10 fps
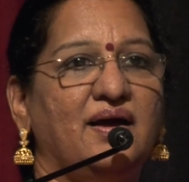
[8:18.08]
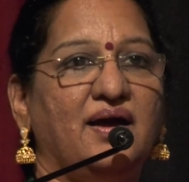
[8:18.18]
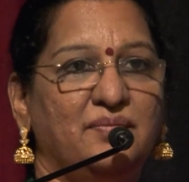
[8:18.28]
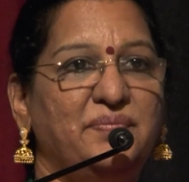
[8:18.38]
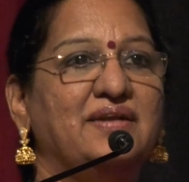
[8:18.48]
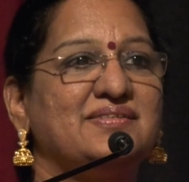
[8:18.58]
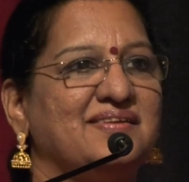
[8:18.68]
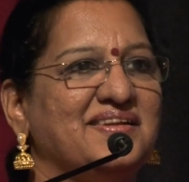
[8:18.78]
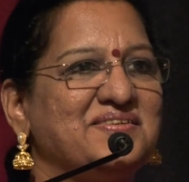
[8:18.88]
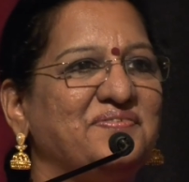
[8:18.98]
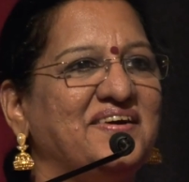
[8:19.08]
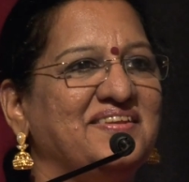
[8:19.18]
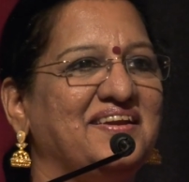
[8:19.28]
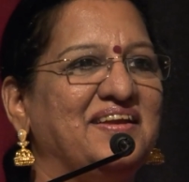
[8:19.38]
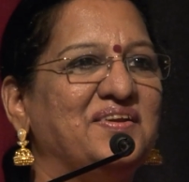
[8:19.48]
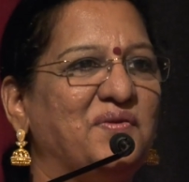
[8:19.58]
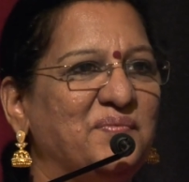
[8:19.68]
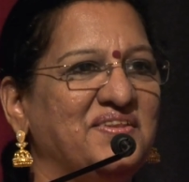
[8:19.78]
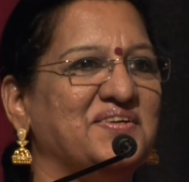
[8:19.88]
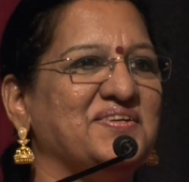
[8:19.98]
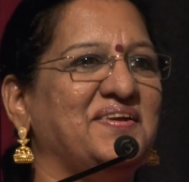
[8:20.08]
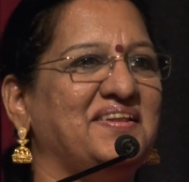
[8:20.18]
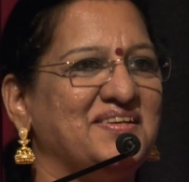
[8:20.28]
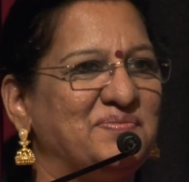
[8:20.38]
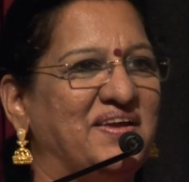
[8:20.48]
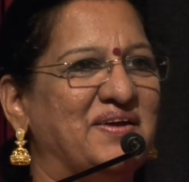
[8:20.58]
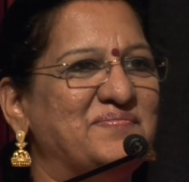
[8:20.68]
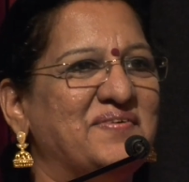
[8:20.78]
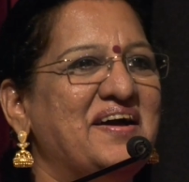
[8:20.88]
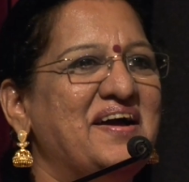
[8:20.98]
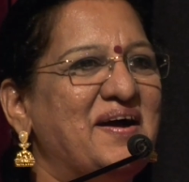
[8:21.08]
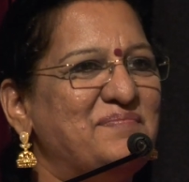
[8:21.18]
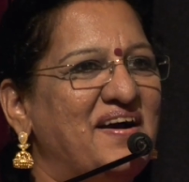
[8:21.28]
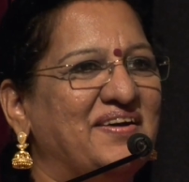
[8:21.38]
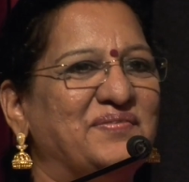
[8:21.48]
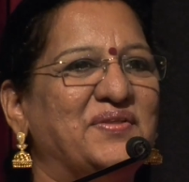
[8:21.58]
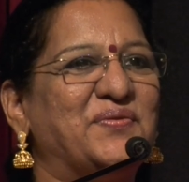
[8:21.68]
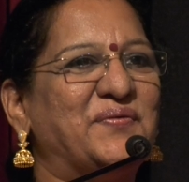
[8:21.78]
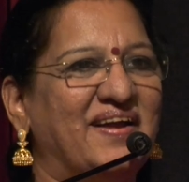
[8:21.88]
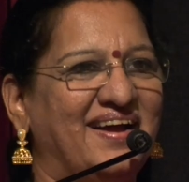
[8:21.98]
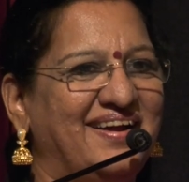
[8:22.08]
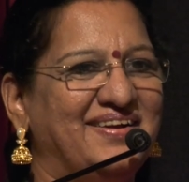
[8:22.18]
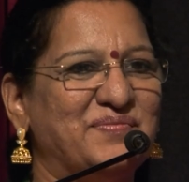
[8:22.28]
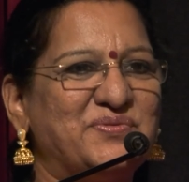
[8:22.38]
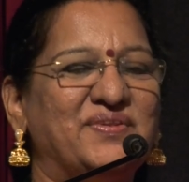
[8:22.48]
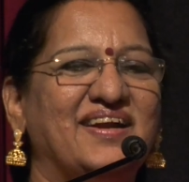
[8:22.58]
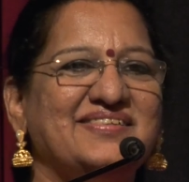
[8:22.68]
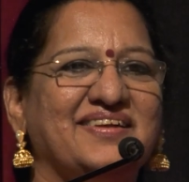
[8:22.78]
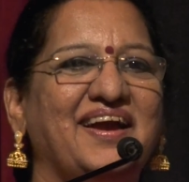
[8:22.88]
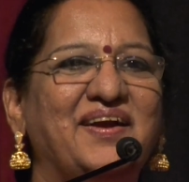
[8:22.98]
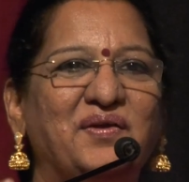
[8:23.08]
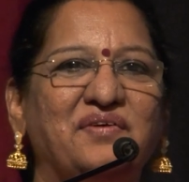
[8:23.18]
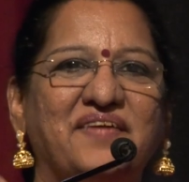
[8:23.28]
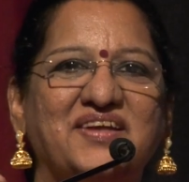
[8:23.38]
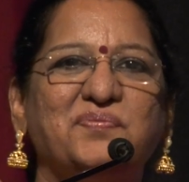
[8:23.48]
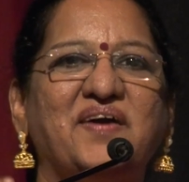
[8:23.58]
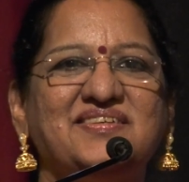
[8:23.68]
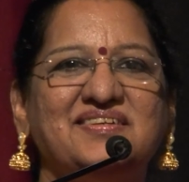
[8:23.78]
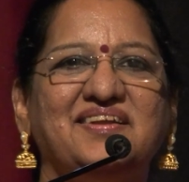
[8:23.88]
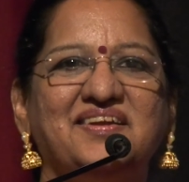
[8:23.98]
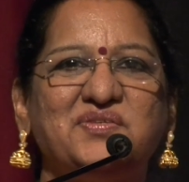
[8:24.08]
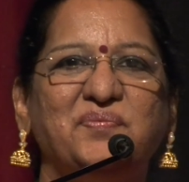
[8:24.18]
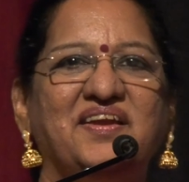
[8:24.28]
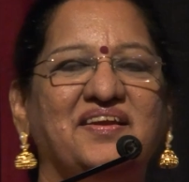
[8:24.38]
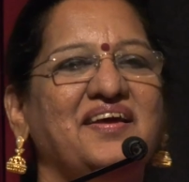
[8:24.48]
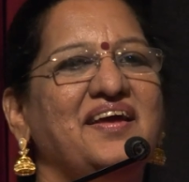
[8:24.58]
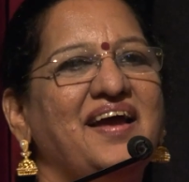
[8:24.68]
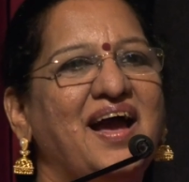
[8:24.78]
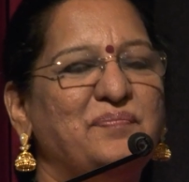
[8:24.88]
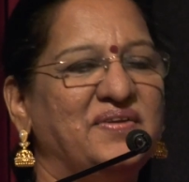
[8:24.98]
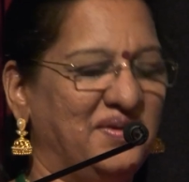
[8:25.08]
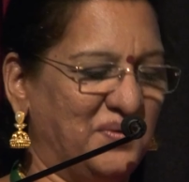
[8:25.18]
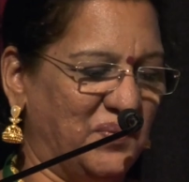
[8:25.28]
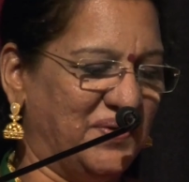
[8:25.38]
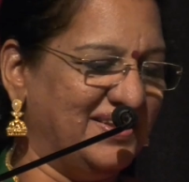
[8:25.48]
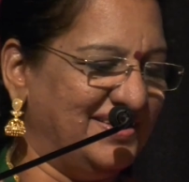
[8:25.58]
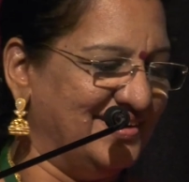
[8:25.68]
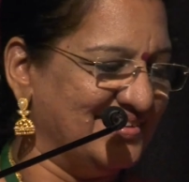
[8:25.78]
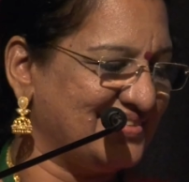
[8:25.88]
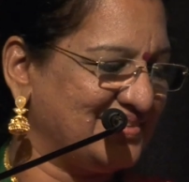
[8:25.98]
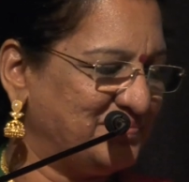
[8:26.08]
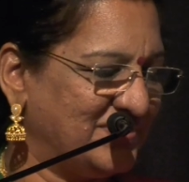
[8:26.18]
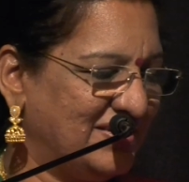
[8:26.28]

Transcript: a bit stretched further, even Robindra Sangeet has become a part of the Tukda item. So that's the kind of expansion that has been happening over the years.